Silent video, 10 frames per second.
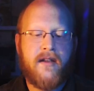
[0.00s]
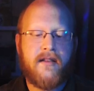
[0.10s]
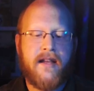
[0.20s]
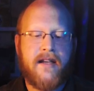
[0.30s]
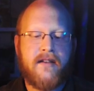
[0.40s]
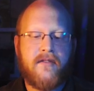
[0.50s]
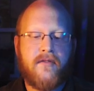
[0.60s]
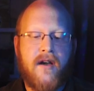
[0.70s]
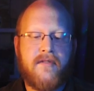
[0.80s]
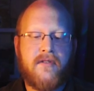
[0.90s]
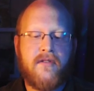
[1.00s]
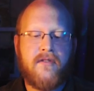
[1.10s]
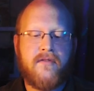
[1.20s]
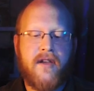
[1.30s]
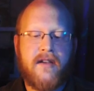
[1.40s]
Land. Thriving
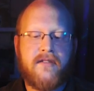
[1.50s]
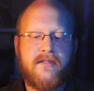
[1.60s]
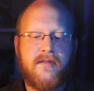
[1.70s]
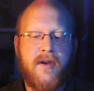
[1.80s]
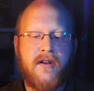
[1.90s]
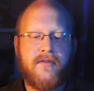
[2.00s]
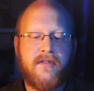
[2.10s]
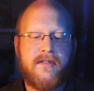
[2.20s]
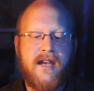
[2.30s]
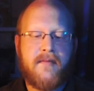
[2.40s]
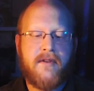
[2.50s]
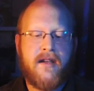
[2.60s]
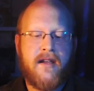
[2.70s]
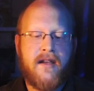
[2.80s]
Grove enters the battlefield tapped.